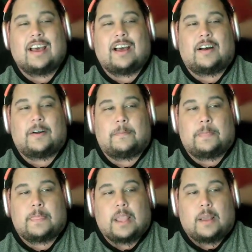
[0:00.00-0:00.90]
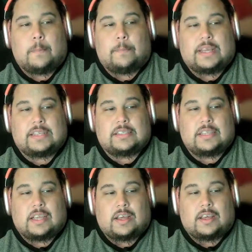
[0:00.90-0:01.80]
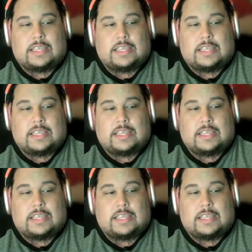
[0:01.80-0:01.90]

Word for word: Um, but uh,